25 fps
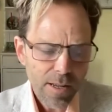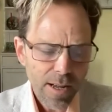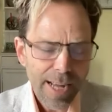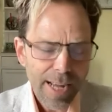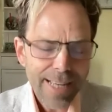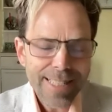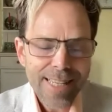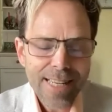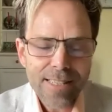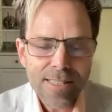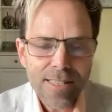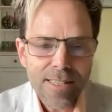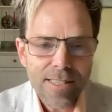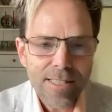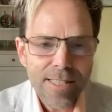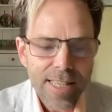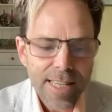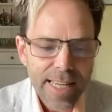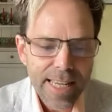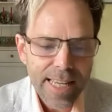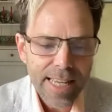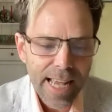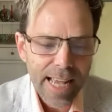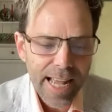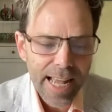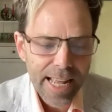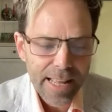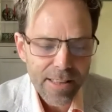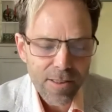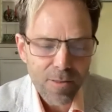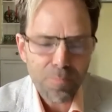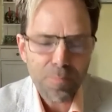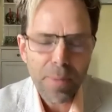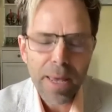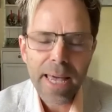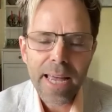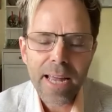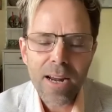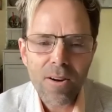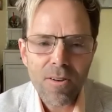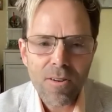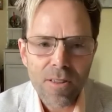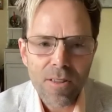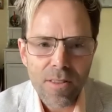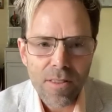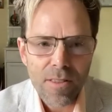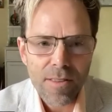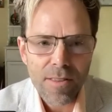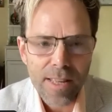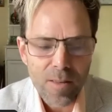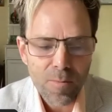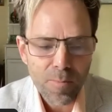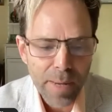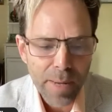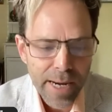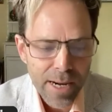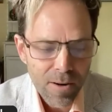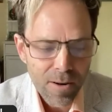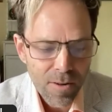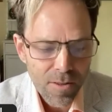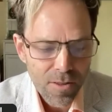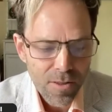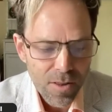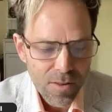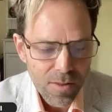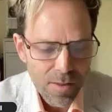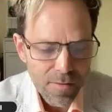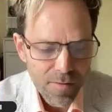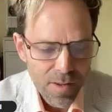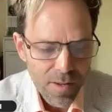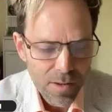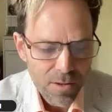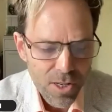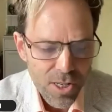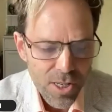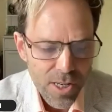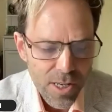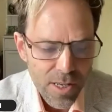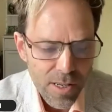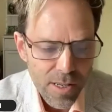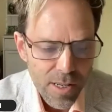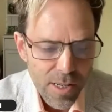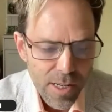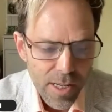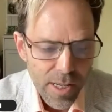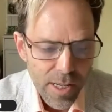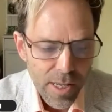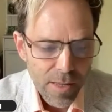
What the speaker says: identity as parents of the future.